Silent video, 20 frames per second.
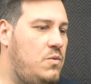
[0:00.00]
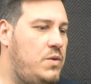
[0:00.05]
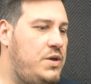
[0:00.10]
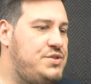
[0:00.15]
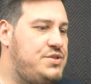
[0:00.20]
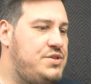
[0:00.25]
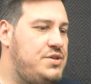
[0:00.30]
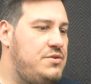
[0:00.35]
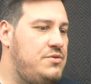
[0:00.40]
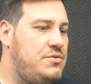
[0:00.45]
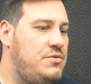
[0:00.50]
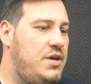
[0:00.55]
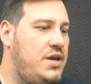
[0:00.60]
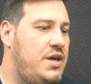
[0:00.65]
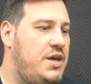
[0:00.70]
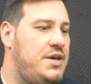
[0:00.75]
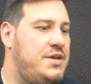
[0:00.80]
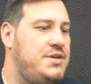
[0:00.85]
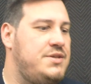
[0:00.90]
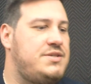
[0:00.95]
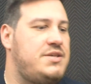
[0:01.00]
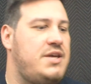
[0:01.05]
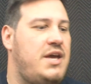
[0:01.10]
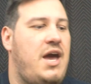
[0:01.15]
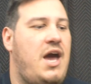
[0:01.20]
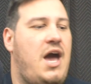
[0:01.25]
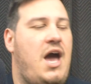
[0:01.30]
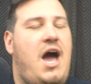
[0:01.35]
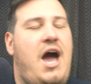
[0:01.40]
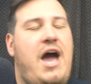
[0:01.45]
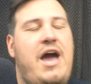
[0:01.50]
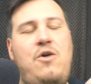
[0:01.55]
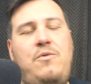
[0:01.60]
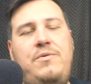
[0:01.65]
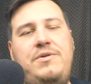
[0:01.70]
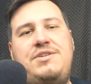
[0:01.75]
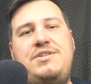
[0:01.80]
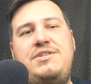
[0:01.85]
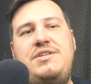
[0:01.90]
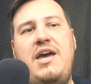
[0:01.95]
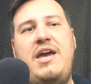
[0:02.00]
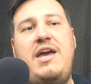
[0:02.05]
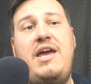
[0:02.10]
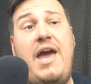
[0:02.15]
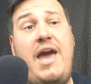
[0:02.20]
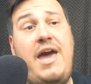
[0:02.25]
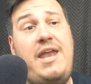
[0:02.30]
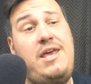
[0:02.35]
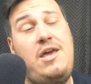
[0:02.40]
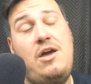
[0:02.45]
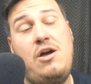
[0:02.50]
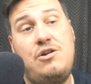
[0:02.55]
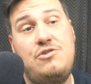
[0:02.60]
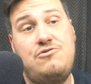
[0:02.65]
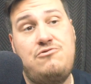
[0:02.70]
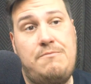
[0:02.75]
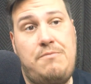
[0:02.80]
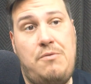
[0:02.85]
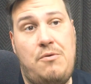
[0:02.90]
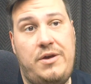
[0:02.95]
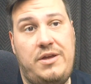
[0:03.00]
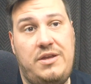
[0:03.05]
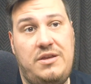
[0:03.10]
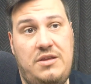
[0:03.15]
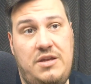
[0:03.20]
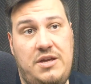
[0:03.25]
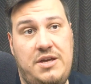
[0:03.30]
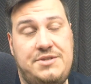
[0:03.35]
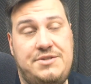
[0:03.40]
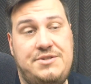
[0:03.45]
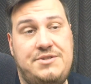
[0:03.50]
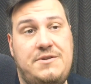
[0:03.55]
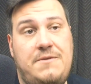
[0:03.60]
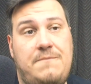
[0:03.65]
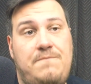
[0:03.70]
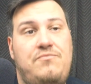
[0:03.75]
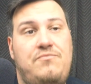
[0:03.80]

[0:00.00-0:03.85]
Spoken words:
do is, I always say any 100-point list